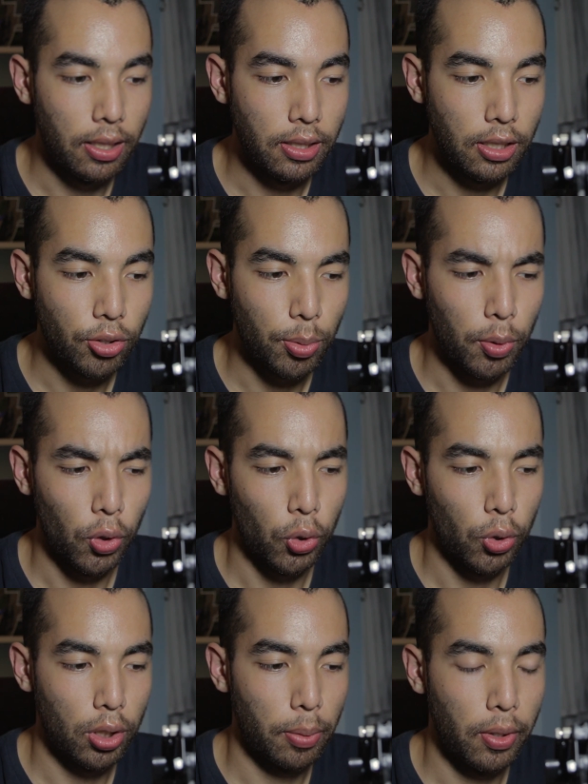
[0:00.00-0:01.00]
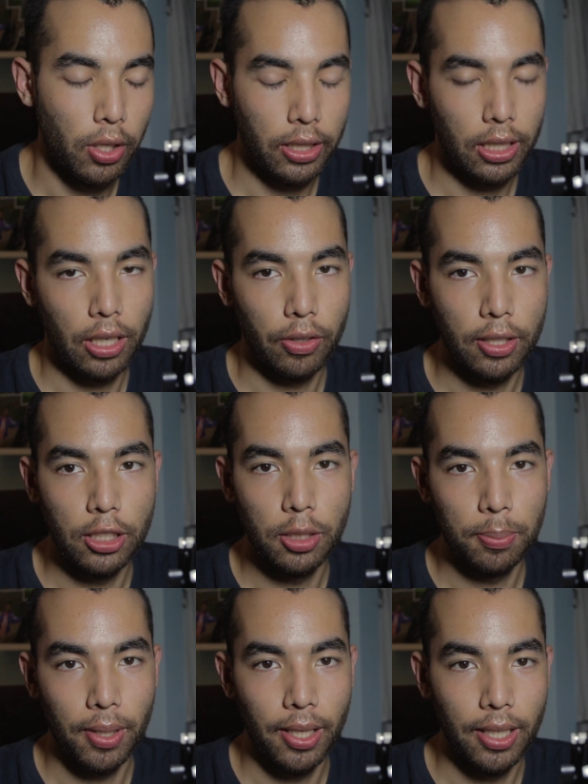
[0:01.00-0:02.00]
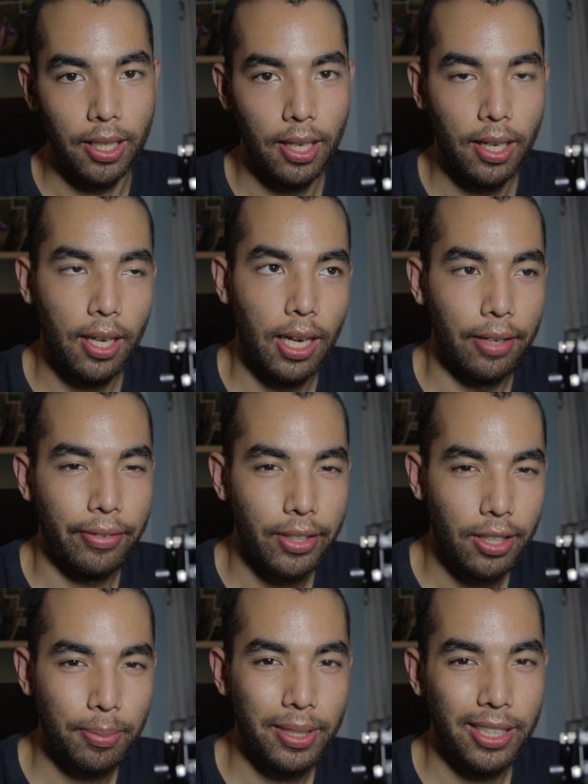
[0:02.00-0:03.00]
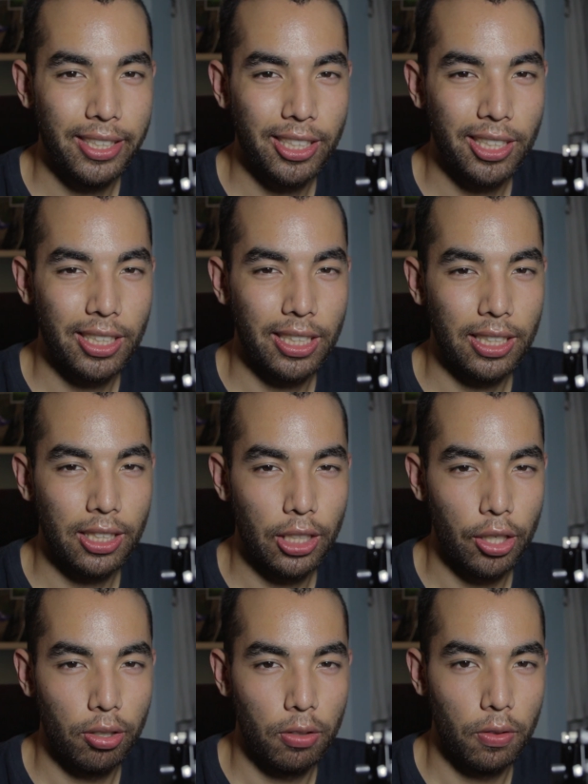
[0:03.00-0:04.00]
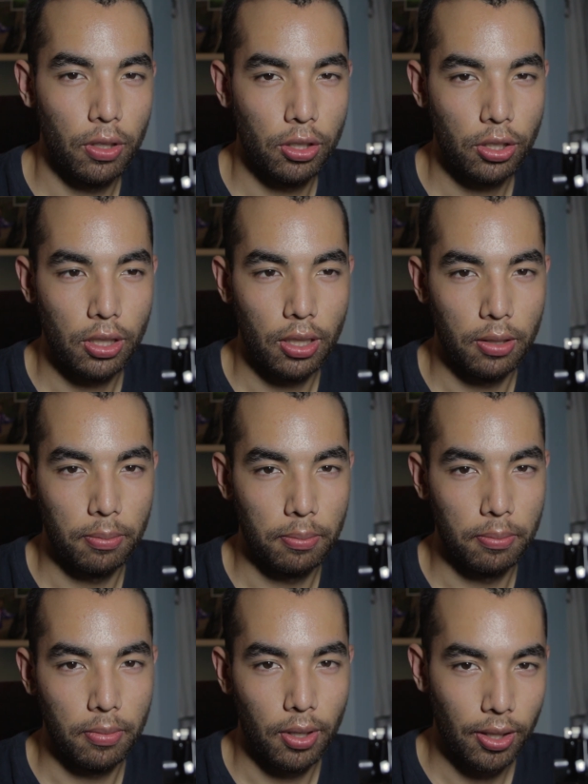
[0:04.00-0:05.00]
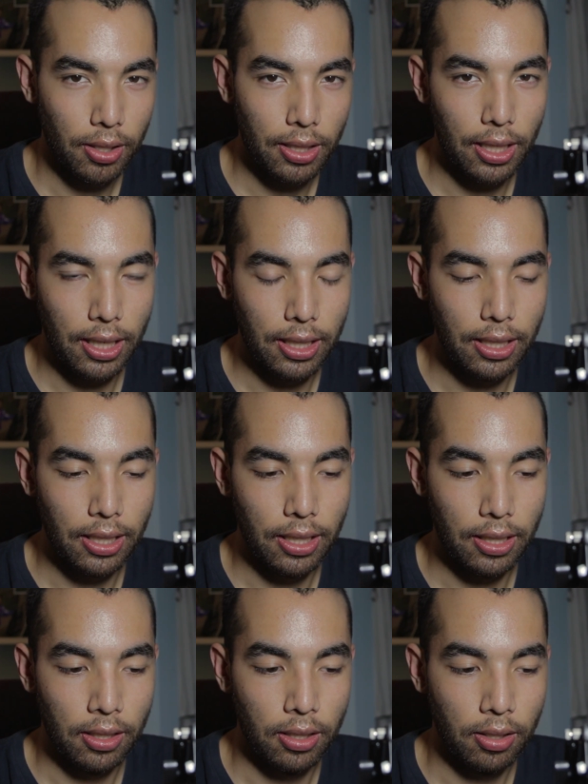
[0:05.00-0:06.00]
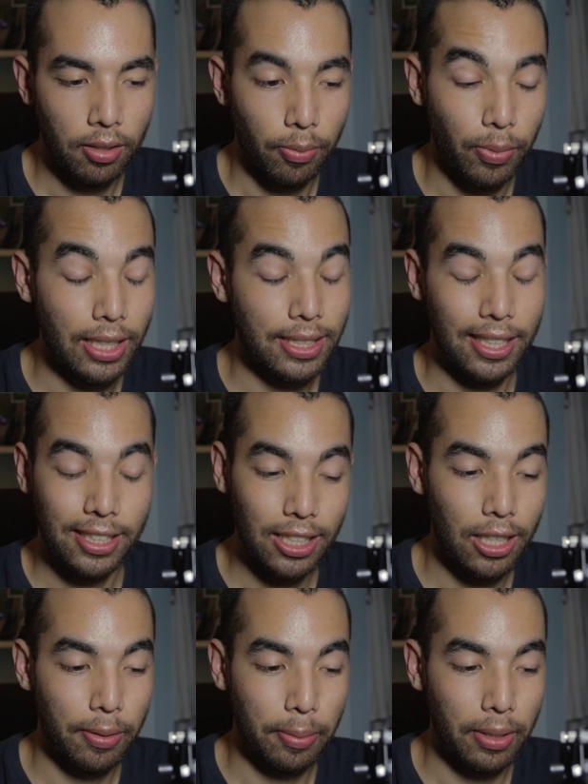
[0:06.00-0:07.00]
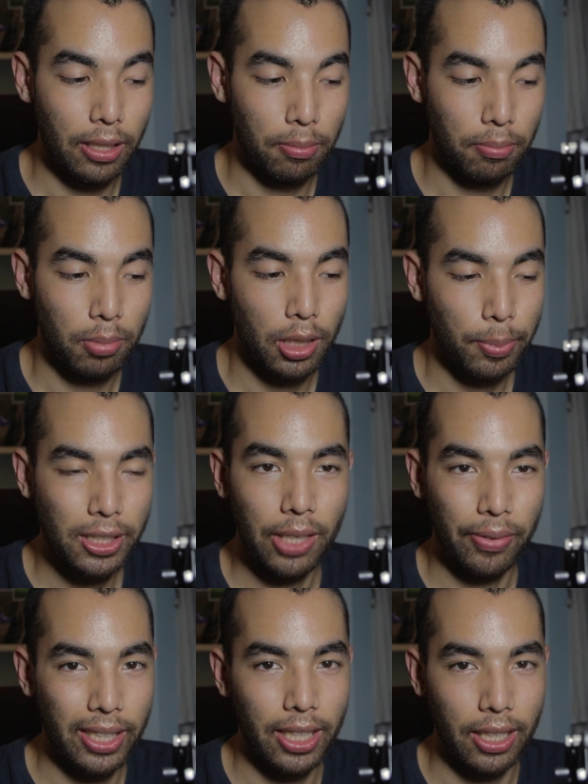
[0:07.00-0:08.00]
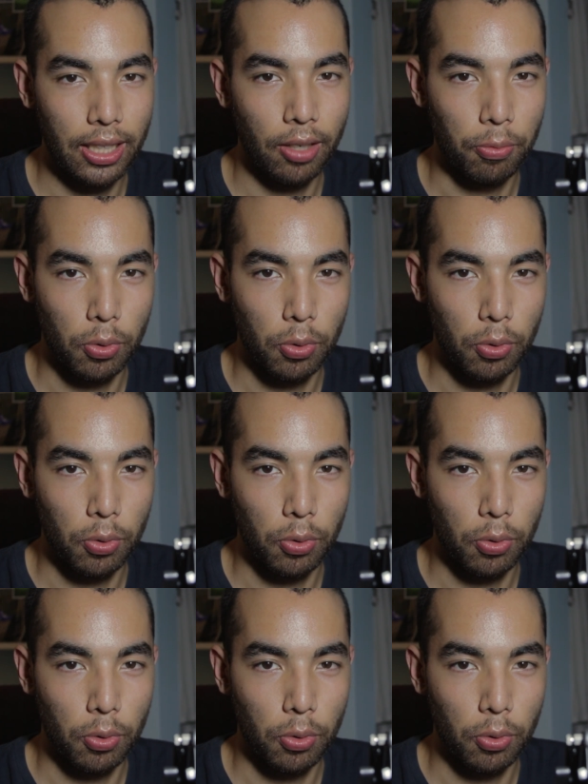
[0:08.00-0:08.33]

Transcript: just from a local community college, but I figured it'd be interesting to go over some art that I did. And when I say some, I mean pretty much everything.